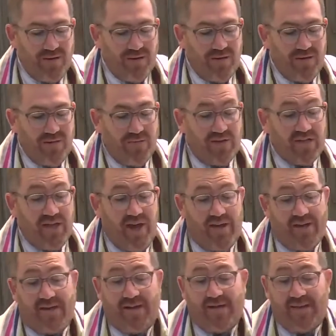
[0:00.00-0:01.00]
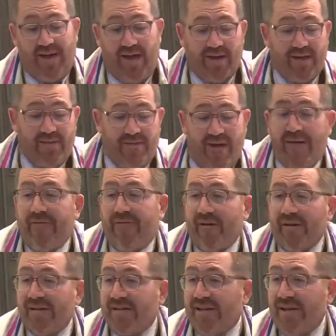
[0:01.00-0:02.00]
We chant it at the end of
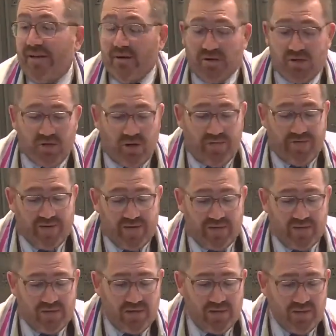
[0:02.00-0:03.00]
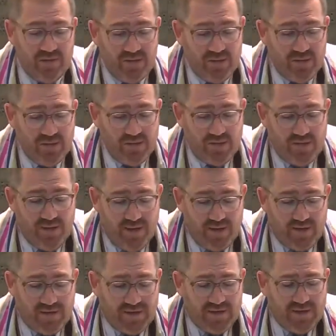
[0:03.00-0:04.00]
every single service.
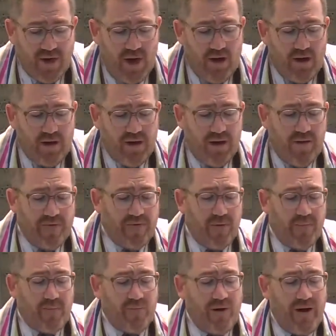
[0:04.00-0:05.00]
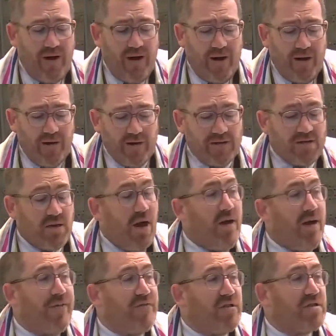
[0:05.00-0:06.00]
It's the start of the prayer.
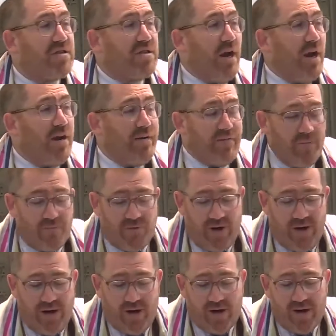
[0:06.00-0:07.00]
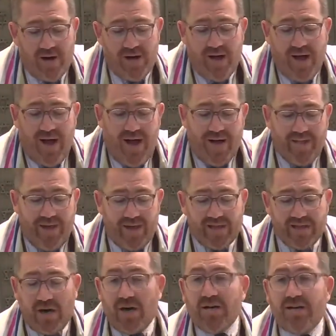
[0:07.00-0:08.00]
If the start of the prayer highlights
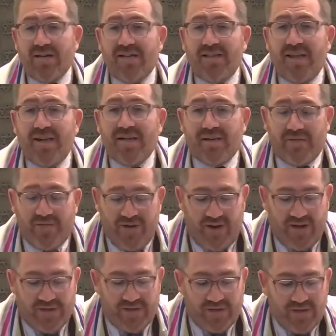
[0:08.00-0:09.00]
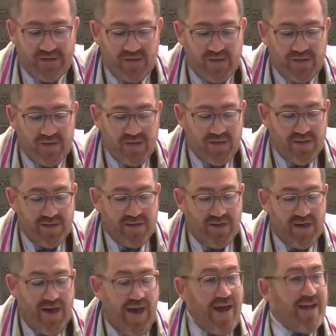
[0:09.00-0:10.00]
our distinctiveness,
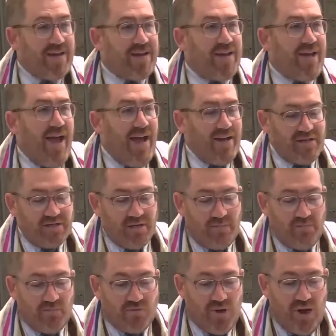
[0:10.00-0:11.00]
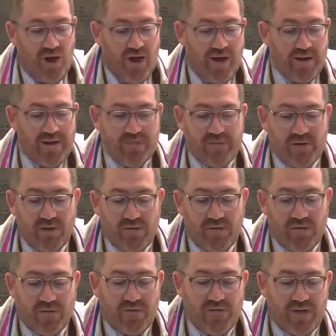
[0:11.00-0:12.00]
the end casts a broad and
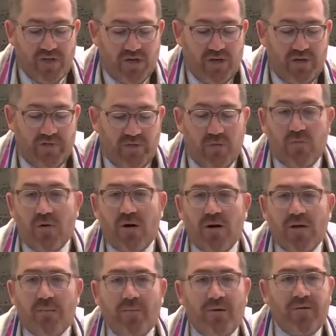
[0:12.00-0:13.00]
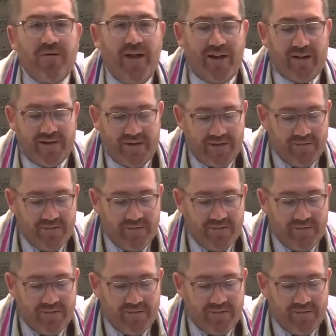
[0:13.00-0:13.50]
beautiful vision of the world perfected.